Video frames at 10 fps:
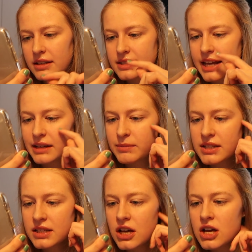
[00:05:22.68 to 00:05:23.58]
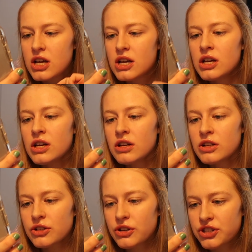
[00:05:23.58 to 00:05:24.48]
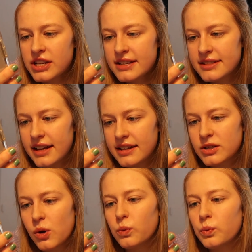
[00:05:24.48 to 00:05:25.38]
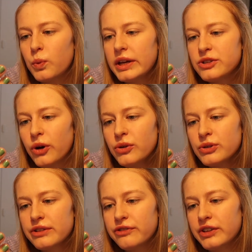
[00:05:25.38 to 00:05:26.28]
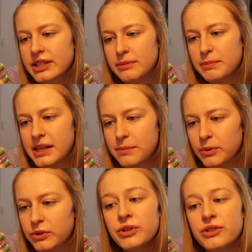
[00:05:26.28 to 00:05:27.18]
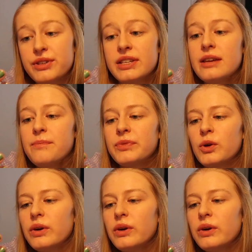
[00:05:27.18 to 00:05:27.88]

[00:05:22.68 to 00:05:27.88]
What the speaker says: statement. So she says, we don't fit people, you see.